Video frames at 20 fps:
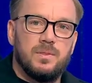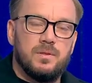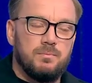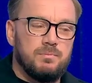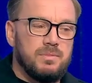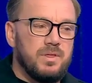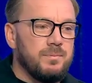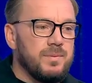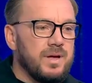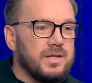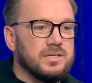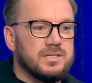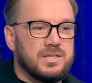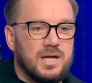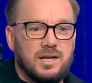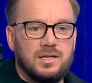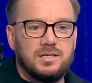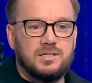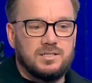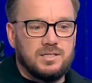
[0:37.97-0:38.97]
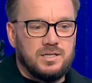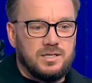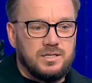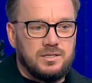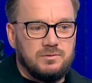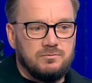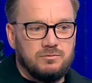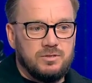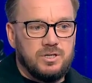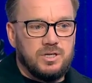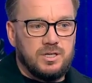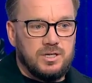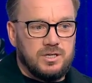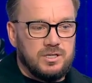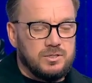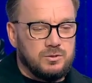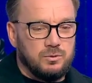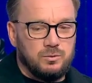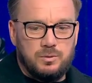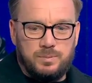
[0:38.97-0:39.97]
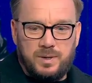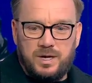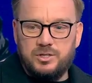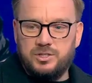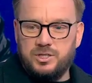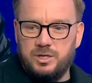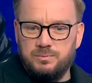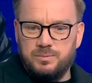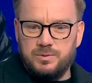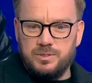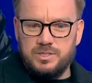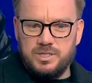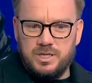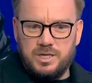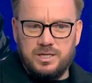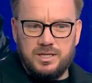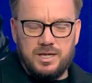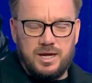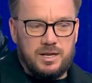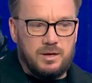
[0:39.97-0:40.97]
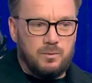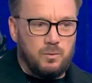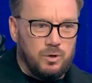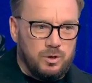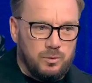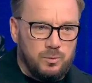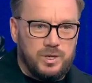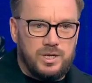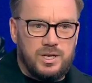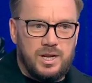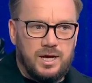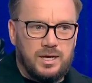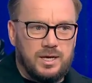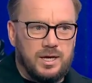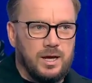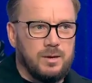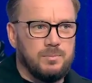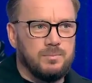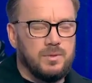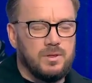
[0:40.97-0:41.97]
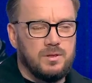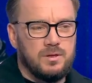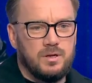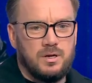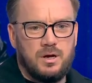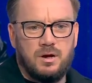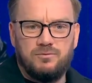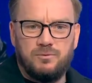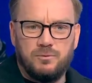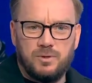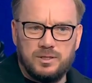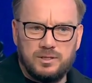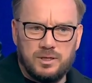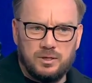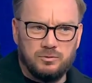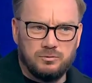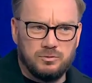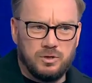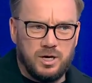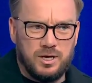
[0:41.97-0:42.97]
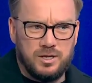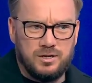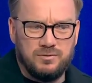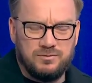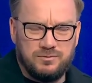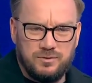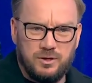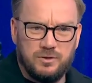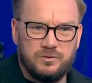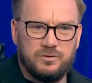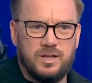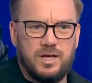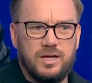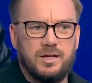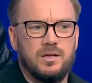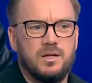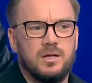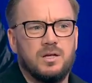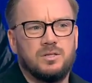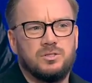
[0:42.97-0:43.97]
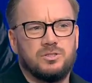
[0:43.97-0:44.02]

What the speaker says: The mentality, really, is all about Champions League now. They want to win that game. You know, I thought they'd done all right in the first leg.